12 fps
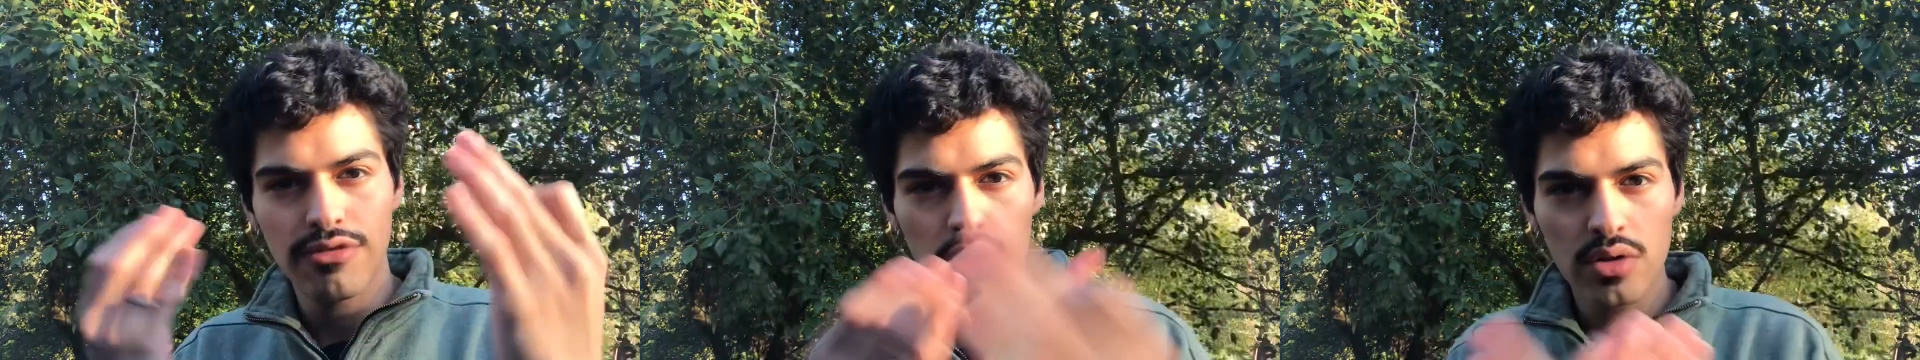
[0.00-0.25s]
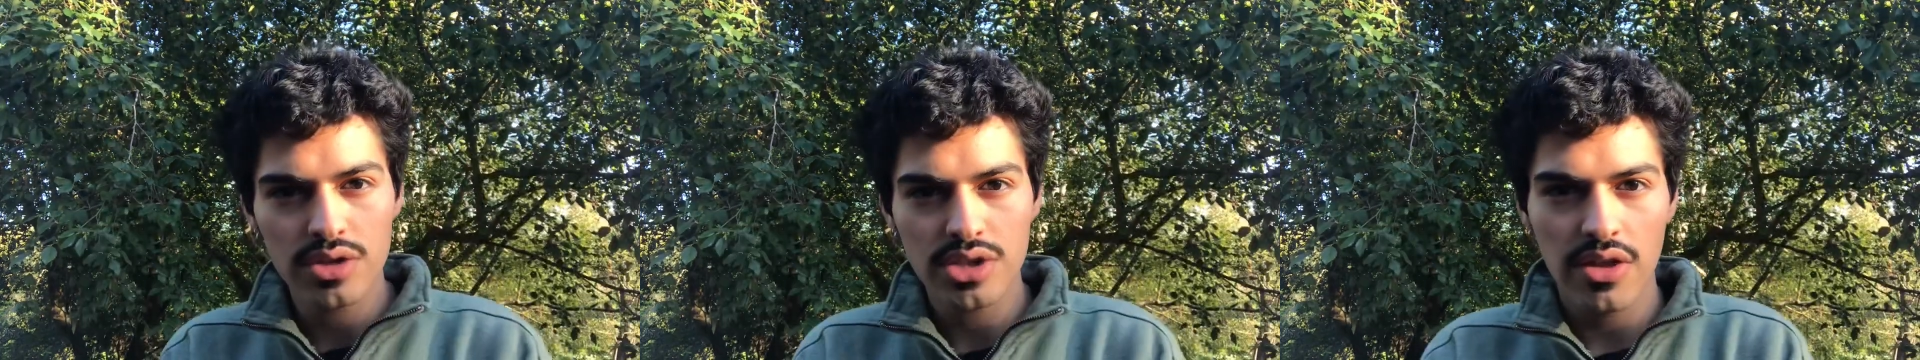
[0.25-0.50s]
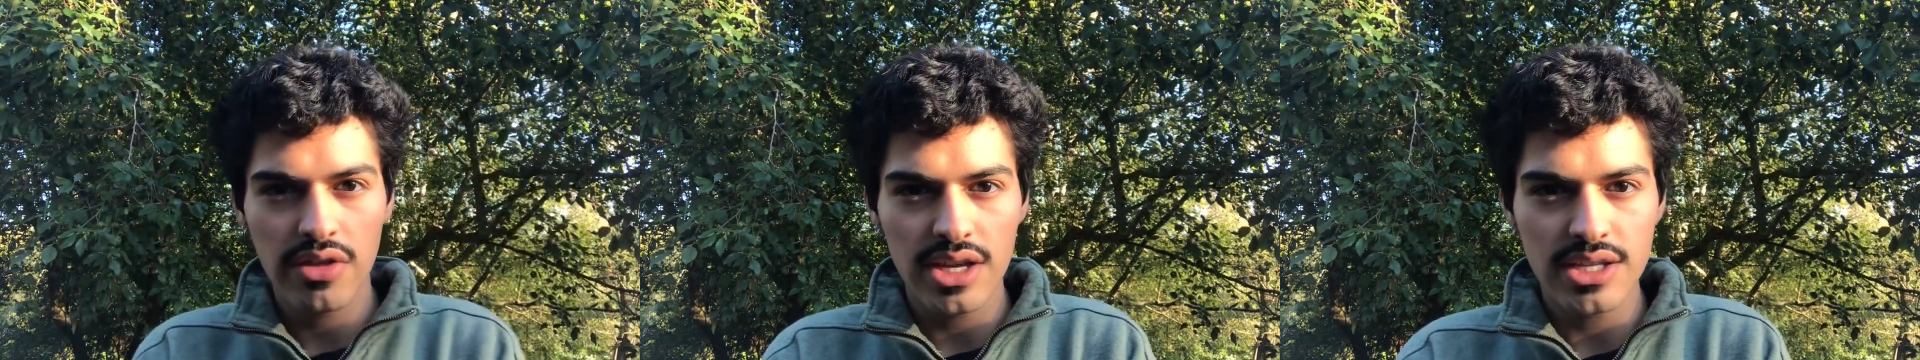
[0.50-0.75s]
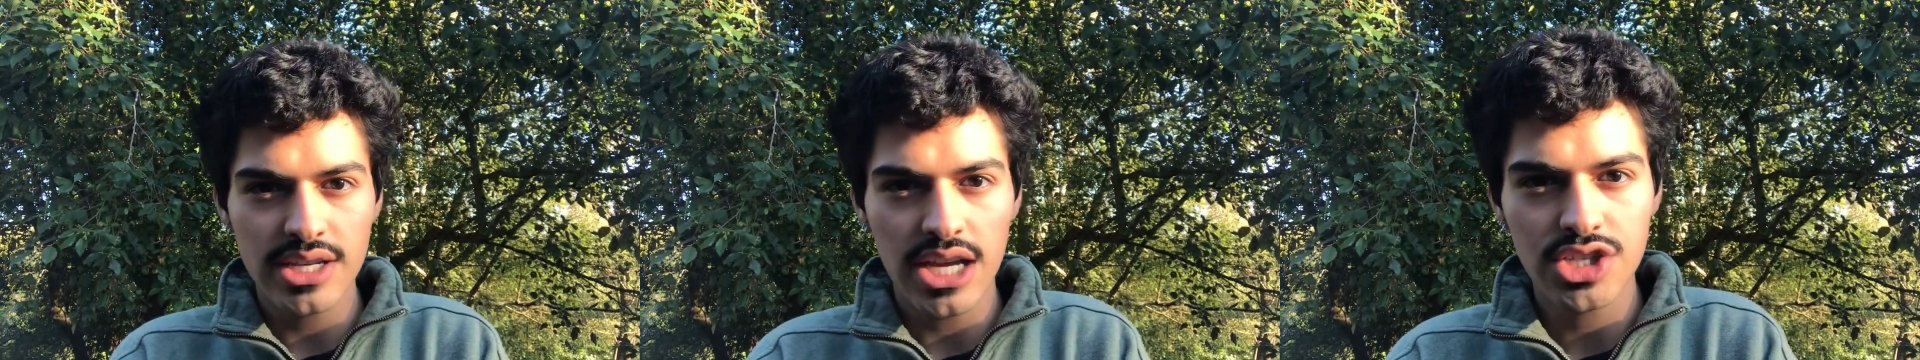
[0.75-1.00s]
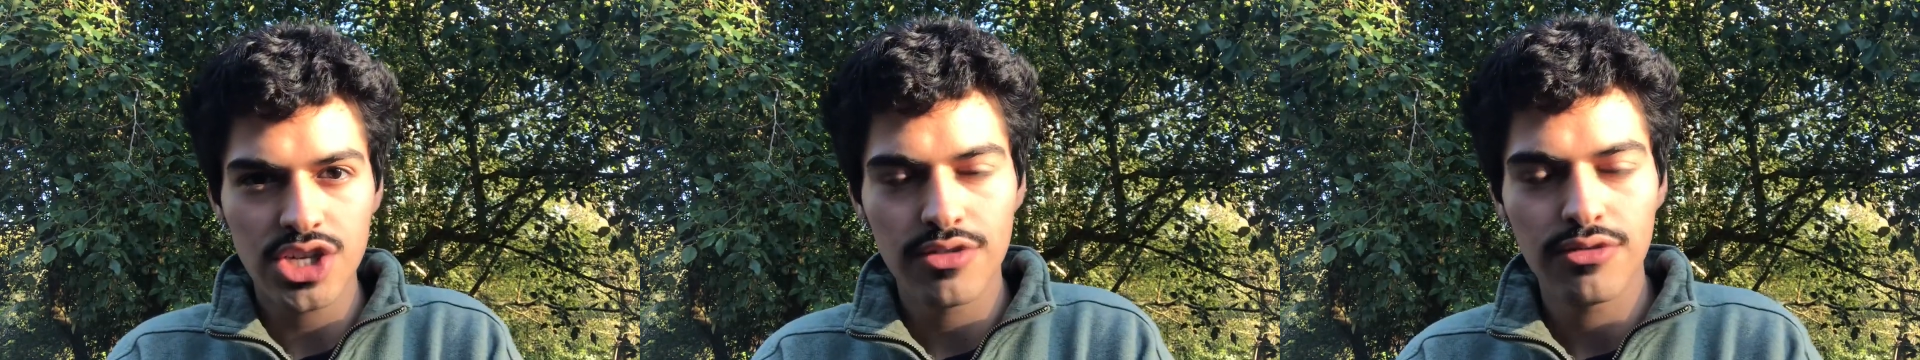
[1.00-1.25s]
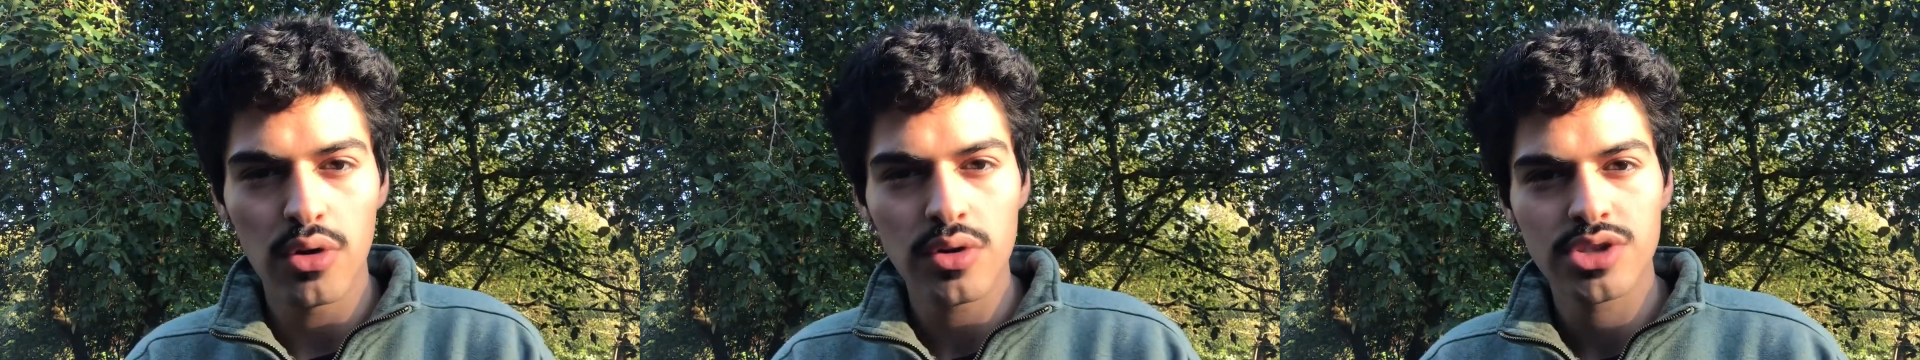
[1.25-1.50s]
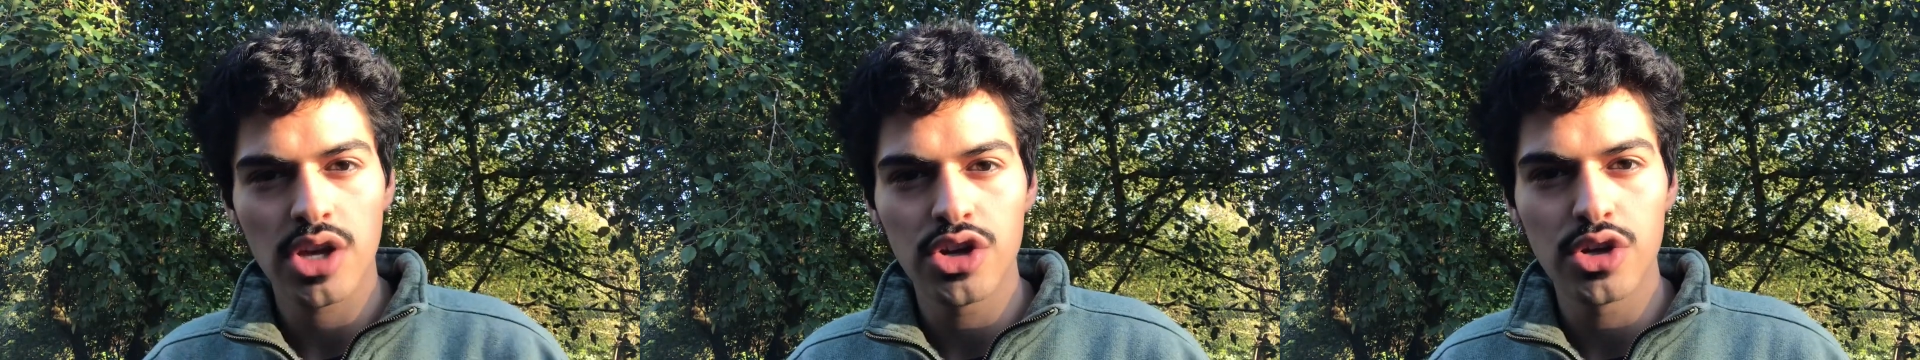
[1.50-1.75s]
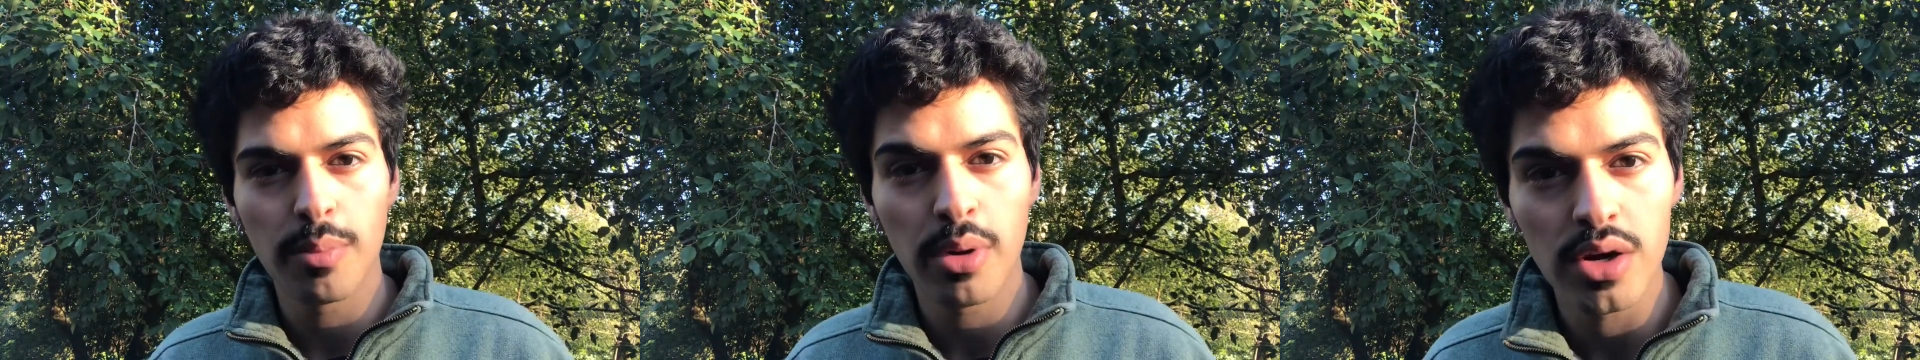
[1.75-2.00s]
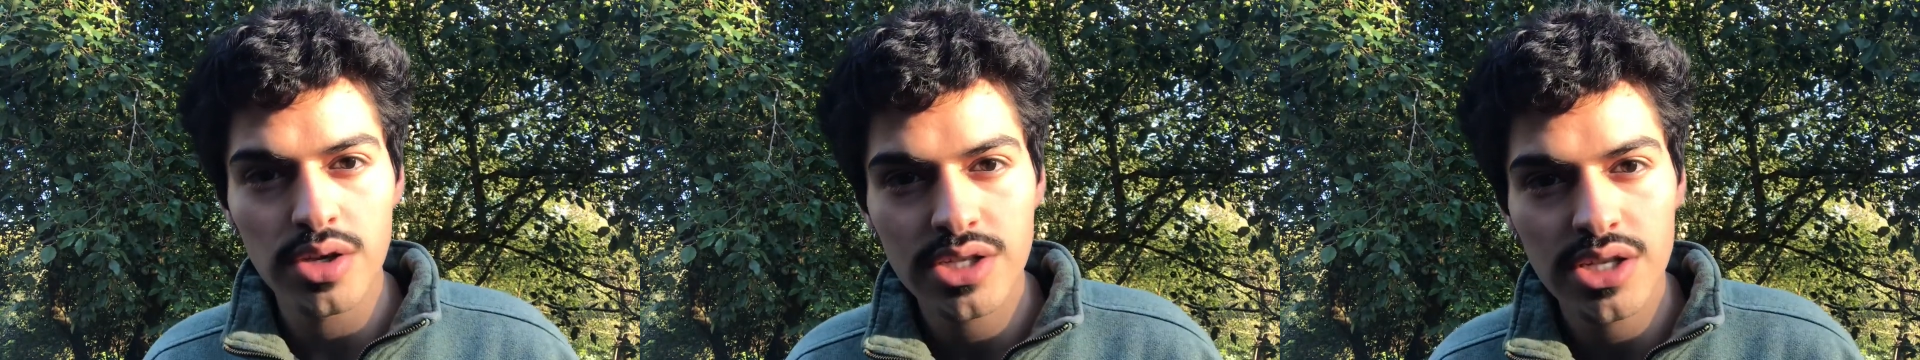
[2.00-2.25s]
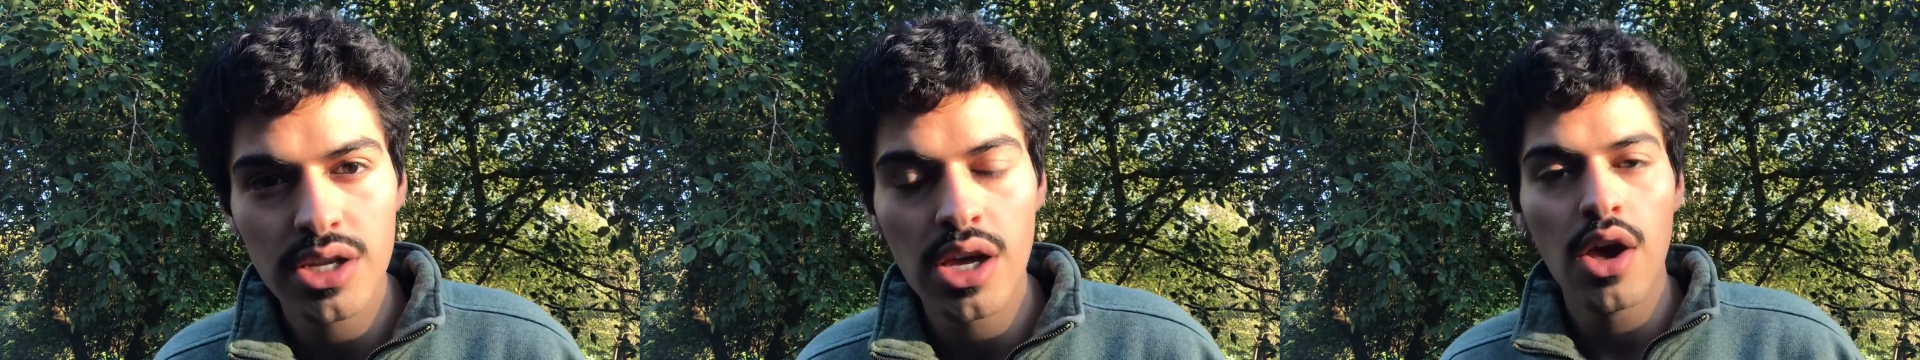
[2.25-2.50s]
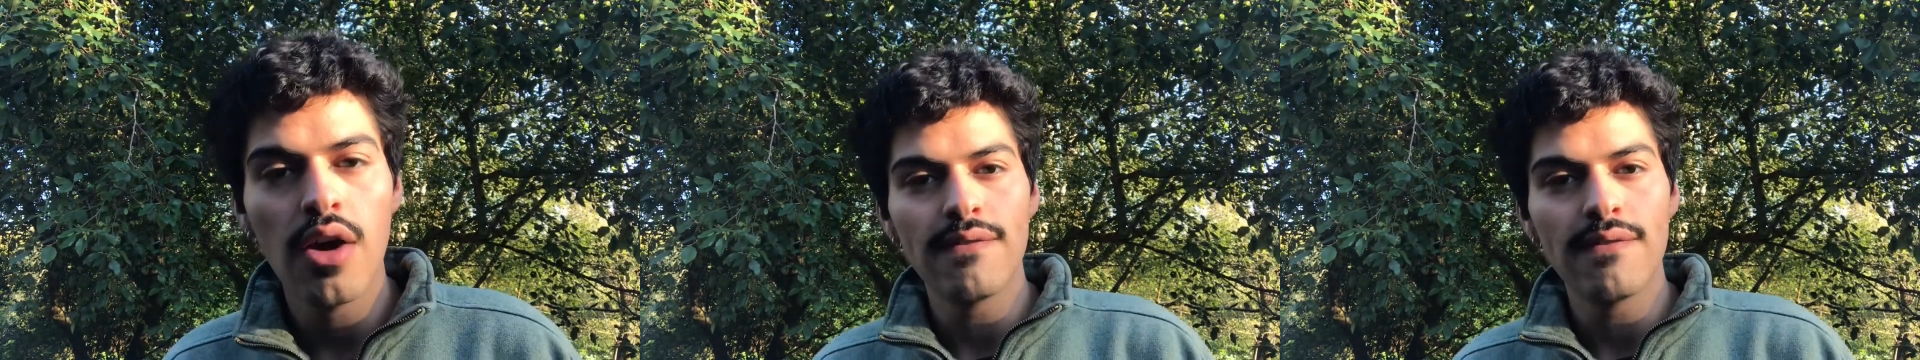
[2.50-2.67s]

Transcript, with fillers: focus on the intention, focus on your person,